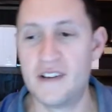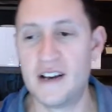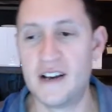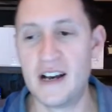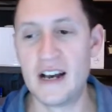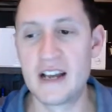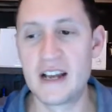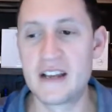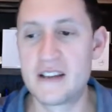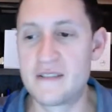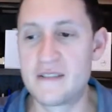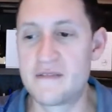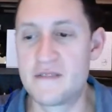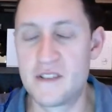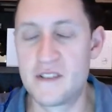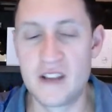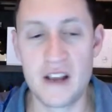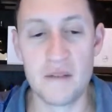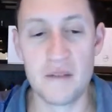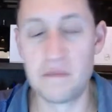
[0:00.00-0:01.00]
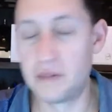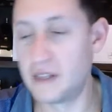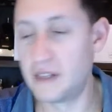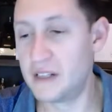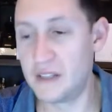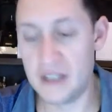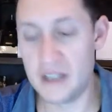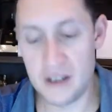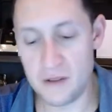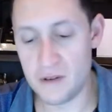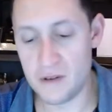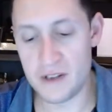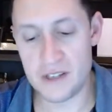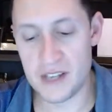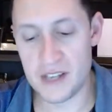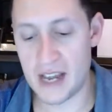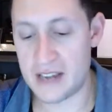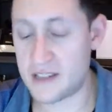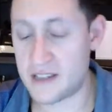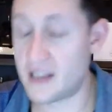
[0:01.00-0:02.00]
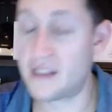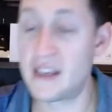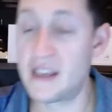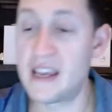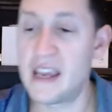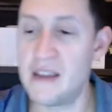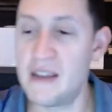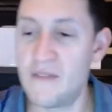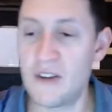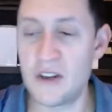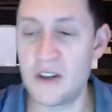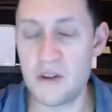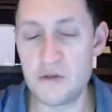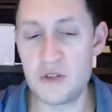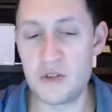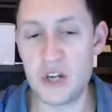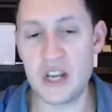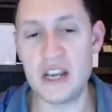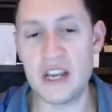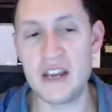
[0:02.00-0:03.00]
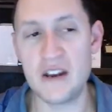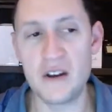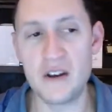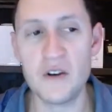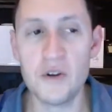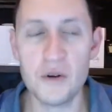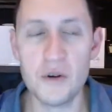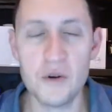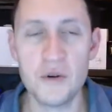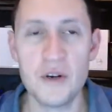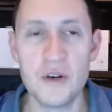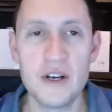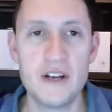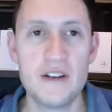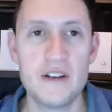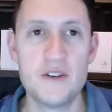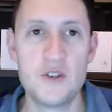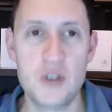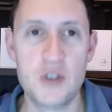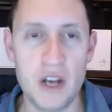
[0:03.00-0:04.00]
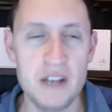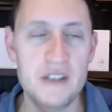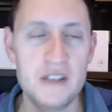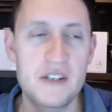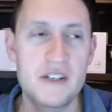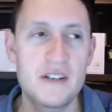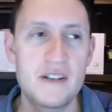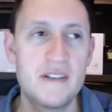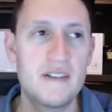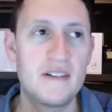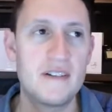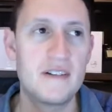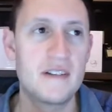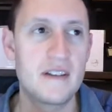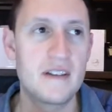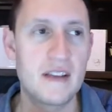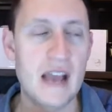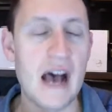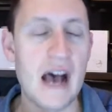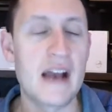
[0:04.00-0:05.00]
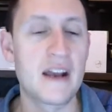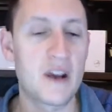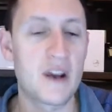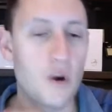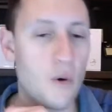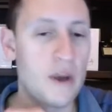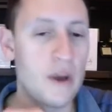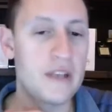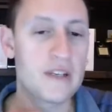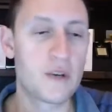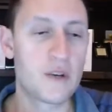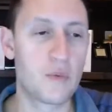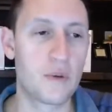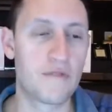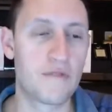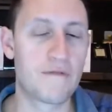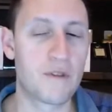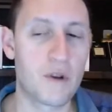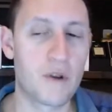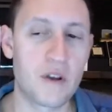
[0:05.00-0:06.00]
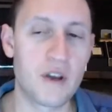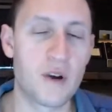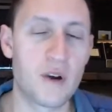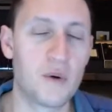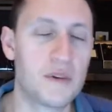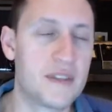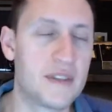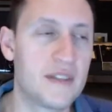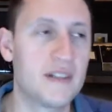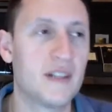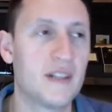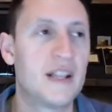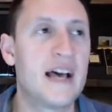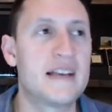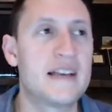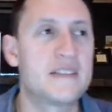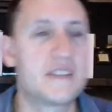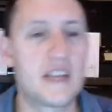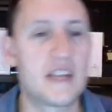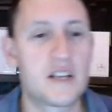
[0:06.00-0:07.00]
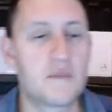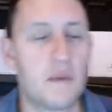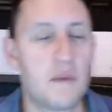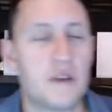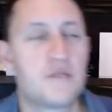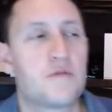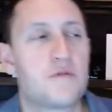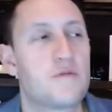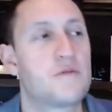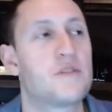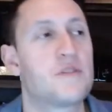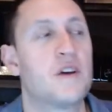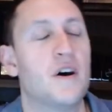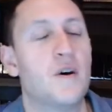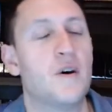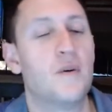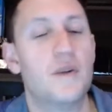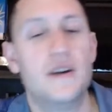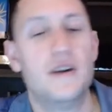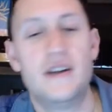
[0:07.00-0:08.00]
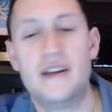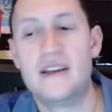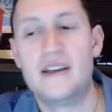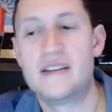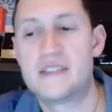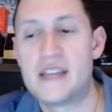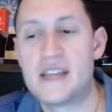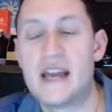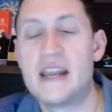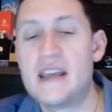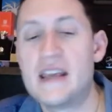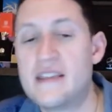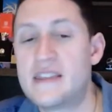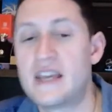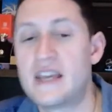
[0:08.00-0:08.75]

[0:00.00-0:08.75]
uh, completely unisex. I think even Eugene, who just got acquainted with Furyo within the last six months or so, said he